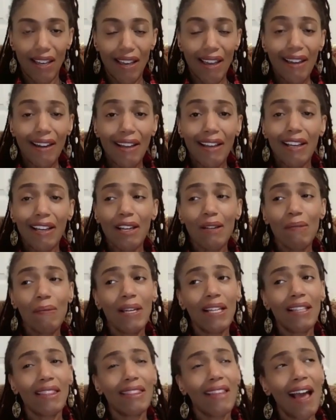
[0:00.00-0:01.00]
and it could have
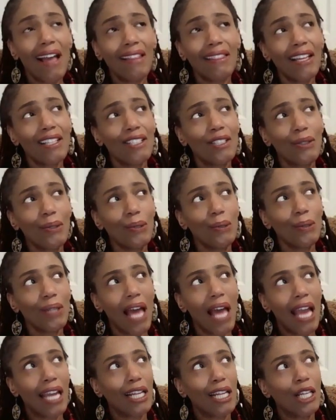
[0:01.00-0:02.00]
been a thought that you
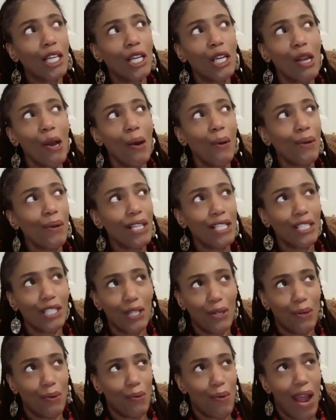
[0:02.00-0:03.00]
like know is
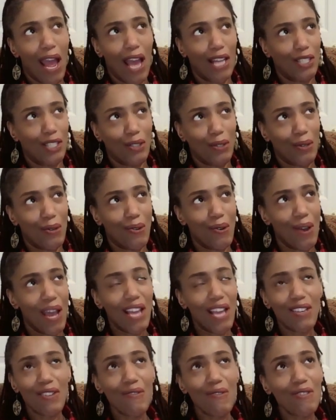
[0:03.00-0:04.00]
irrational
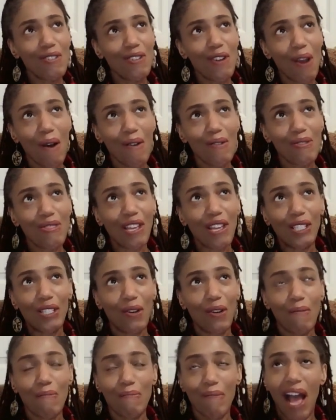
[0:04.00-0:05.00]
and you know that
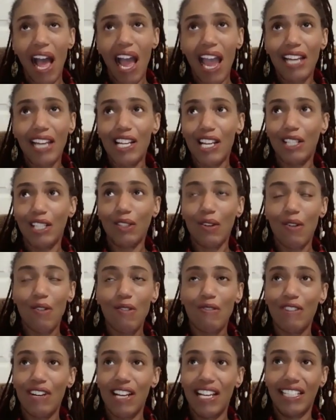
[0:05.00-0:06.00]
your mind is
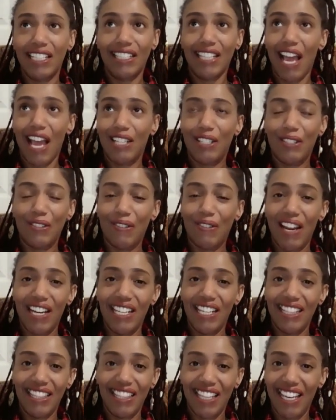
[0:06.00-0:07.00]
over
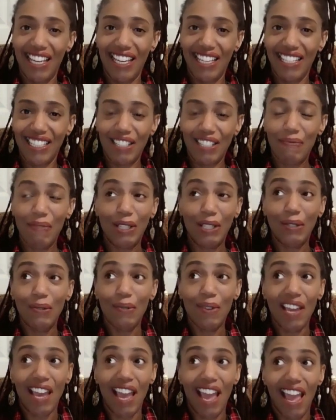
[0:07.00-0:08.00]
exaggerating things, but you
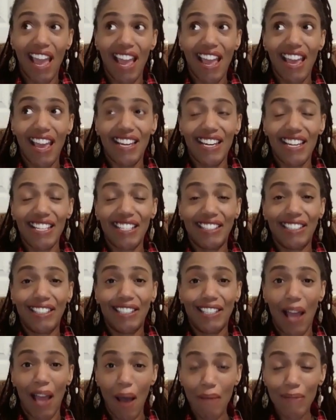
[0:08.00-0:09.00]
can't
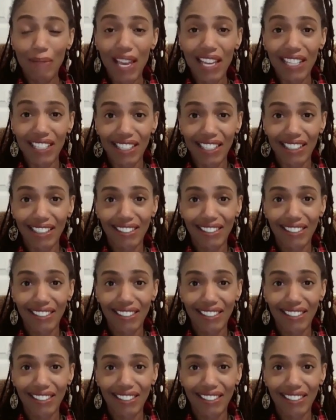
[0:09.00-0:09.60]
stop it.